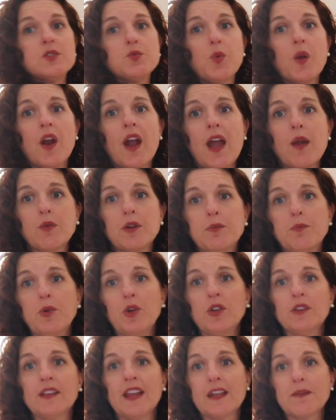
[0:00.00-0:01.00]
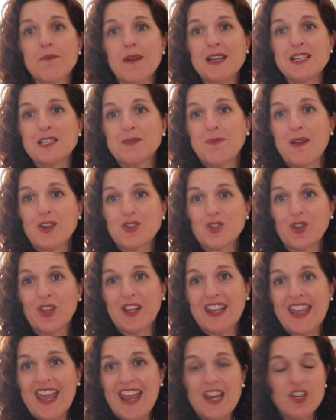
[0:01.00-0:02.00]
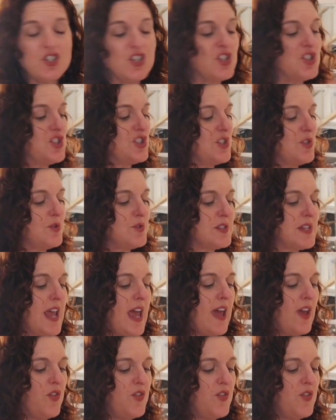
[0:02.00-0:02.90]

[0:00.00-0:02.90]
is where I would put like my special occasion shoes.